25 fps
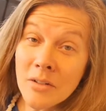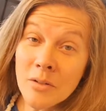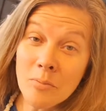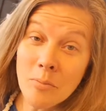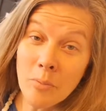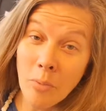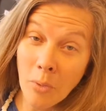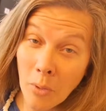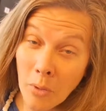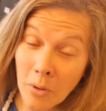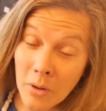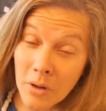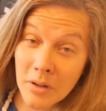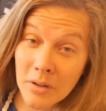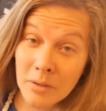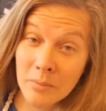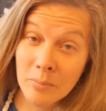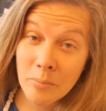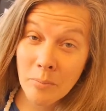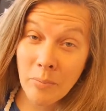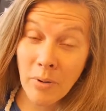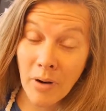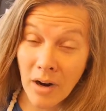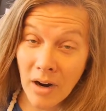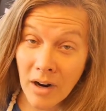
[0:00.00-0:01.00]

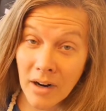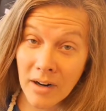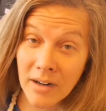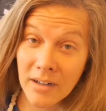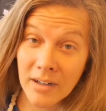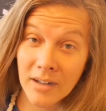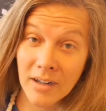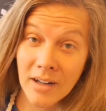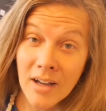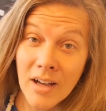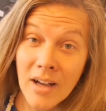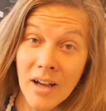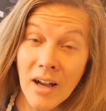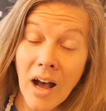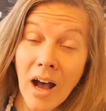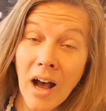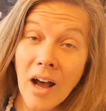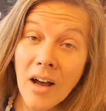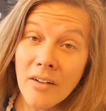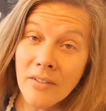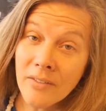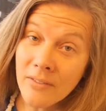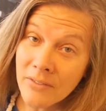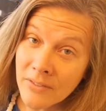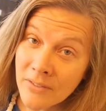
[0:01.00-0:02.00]
important part
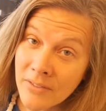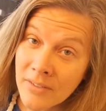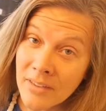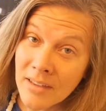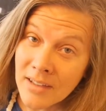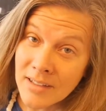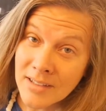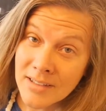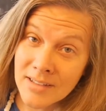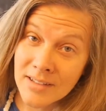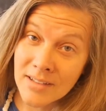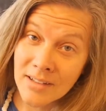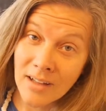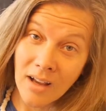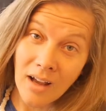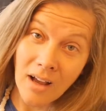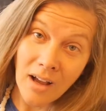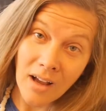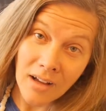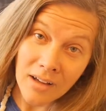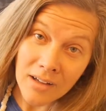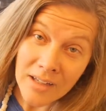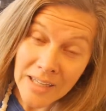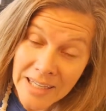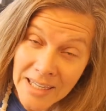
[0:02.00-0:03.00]
of this
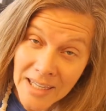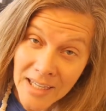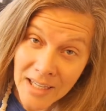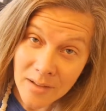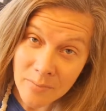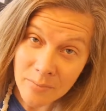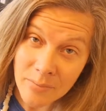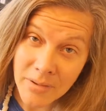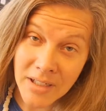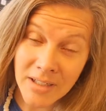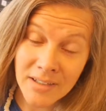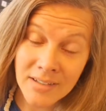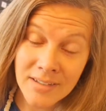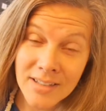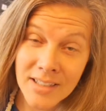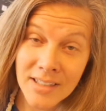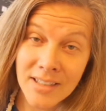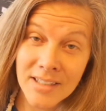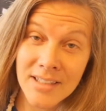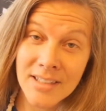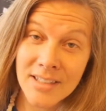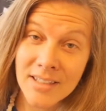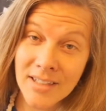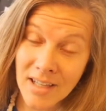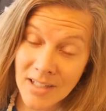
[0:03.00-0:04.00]
kit being
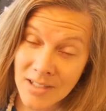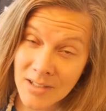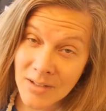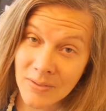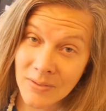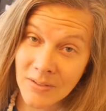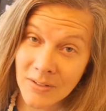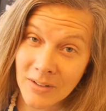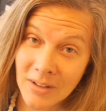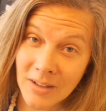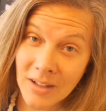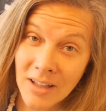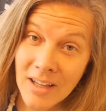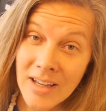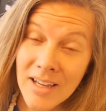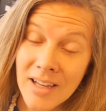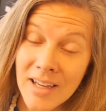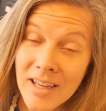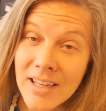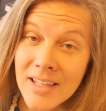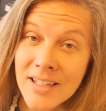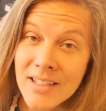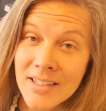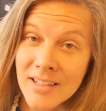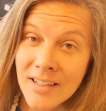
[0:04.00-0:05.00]
successful
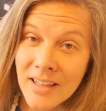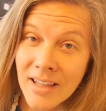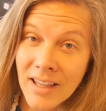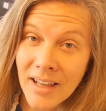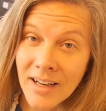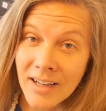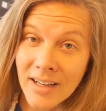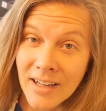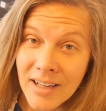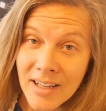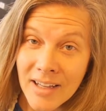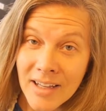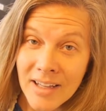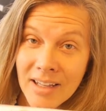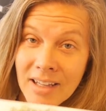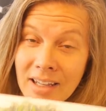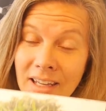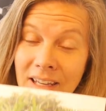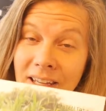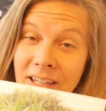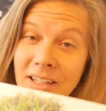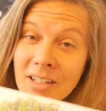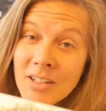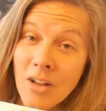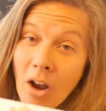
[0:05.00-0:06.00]
is that
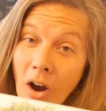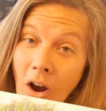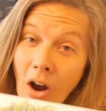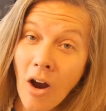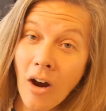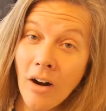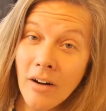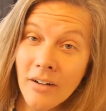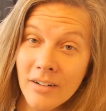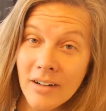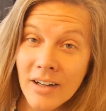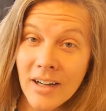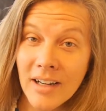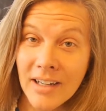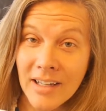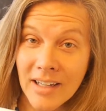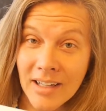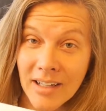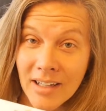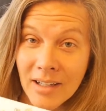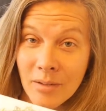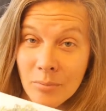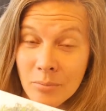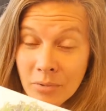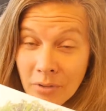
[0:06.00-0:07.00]
it is
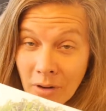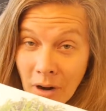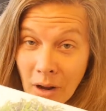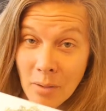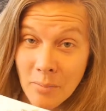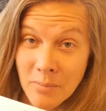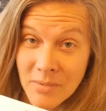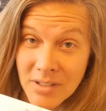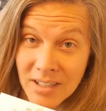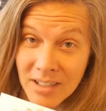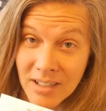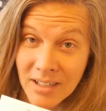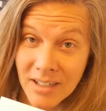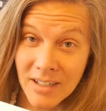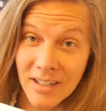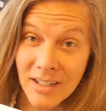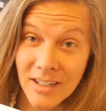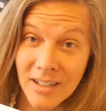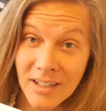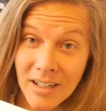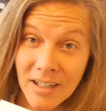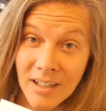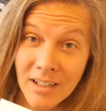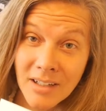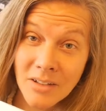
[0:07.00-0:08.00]
already prompted
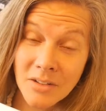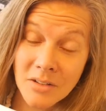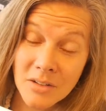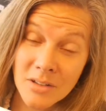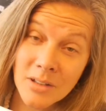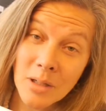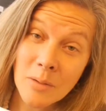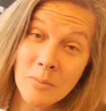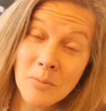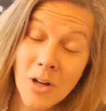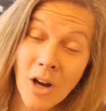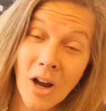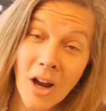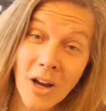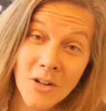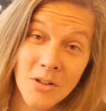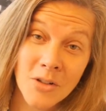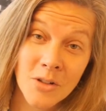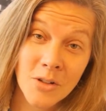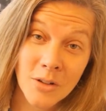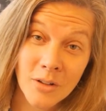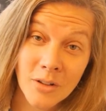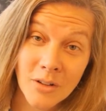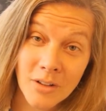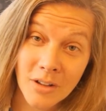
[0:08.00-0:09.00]
in your STEMTaught
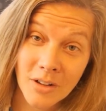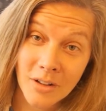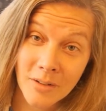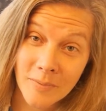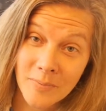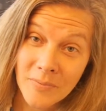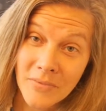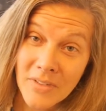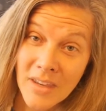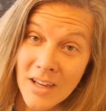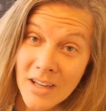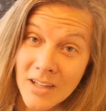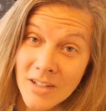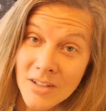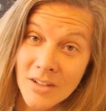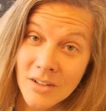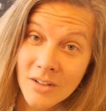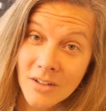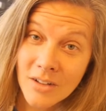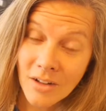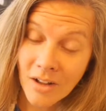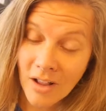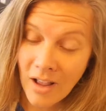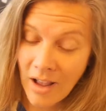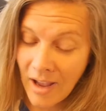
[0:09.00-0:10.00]
journal. So
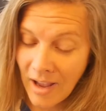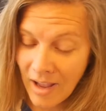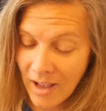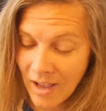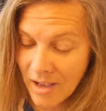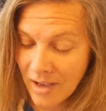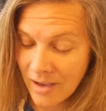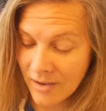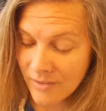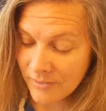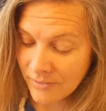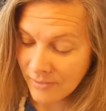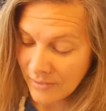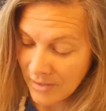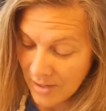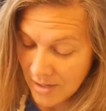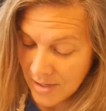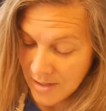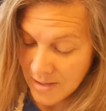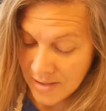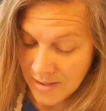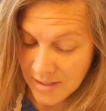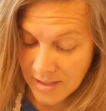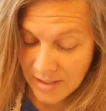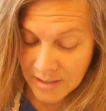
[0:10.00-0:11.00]
you'll have
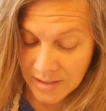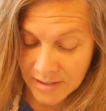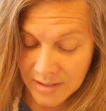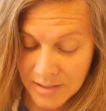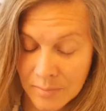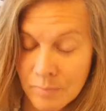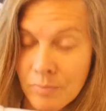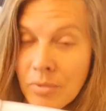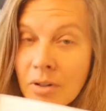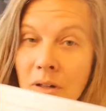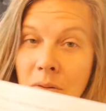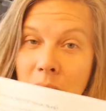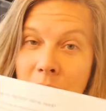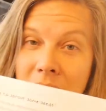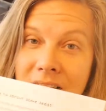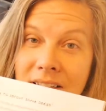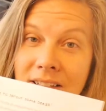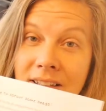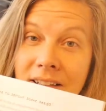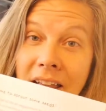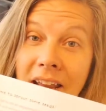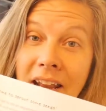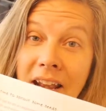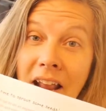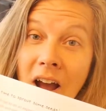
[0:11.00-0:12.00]
the
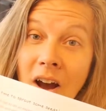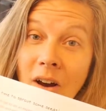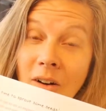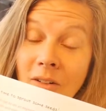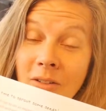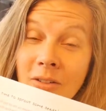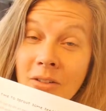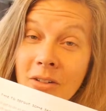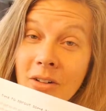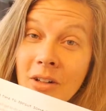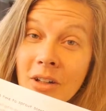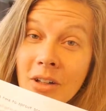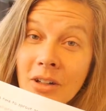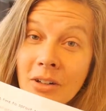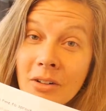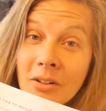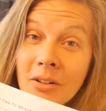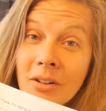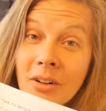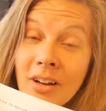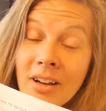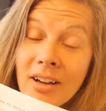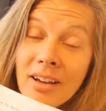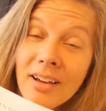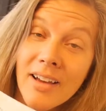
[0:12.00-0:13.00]
experiments laid out for you,
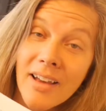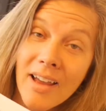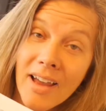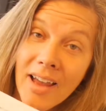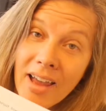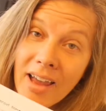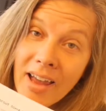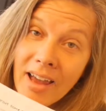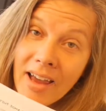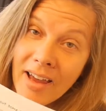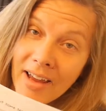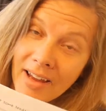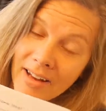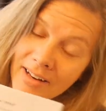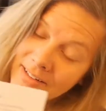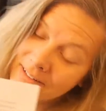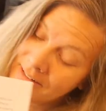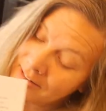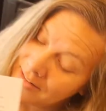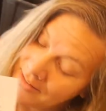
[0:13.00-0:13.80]
and